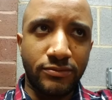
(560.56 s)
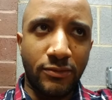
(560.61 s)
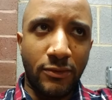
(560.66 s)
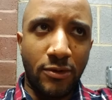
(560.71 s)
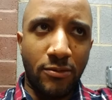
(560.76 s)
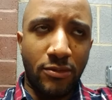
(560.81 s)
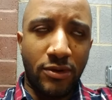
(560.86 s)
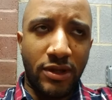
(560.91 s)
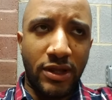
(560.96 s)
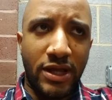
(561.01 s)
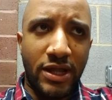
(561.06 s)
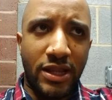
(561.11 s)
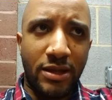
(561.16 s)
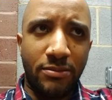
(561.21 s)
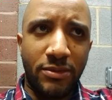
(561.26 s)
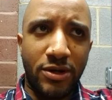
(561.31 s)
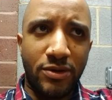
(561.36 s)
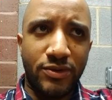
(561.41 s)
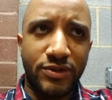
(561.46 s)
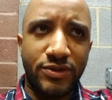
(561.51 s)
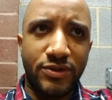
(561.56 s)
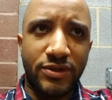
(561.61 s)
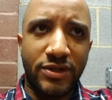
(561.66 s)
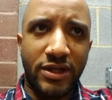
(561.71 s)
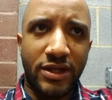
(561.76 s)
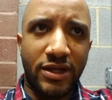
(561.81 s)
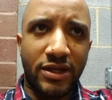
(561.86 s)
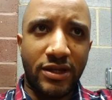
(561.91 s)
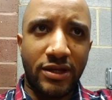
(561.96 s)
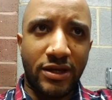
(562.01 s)
but yeah, let me know what you
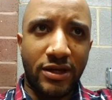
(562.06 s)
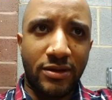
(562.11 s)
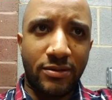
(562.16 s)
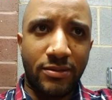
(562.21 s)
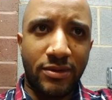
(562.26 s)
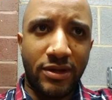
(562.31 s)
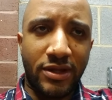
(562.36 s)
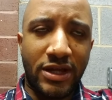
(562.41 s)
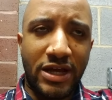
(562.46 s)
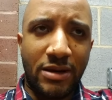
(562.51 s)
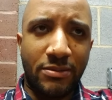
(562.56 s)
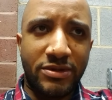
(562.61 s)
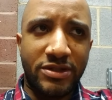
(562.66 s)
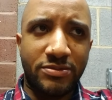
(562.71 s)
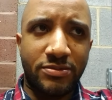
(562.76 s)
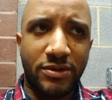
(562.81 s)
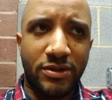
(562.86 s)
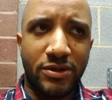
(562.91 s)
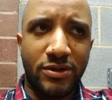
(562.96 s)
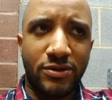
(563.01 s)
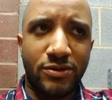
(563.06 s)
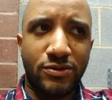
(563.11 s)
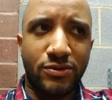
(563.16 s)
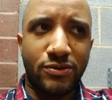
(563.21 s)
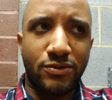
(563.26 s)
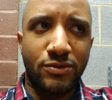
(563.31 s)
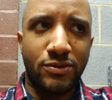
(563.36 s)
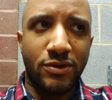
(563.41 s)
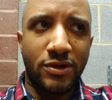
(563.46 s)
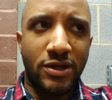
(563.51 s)
think in the comments
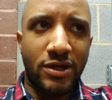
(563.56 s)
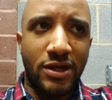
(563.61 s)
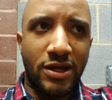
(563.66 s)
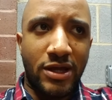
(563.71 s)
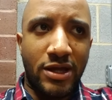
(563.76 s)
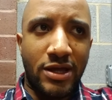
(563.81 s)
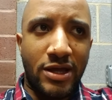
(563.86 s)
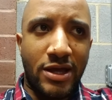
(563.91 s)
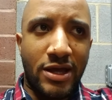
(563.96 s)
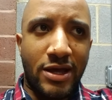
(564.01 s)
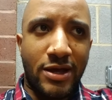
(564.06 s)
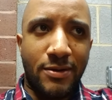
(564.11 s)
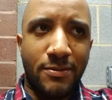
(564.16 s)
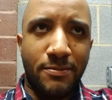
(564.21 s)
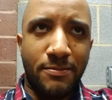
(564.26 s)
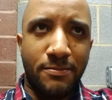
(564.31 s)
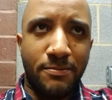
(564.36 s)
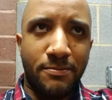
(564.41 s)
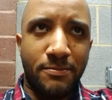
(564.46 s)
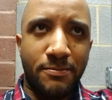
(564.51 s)
below. Um,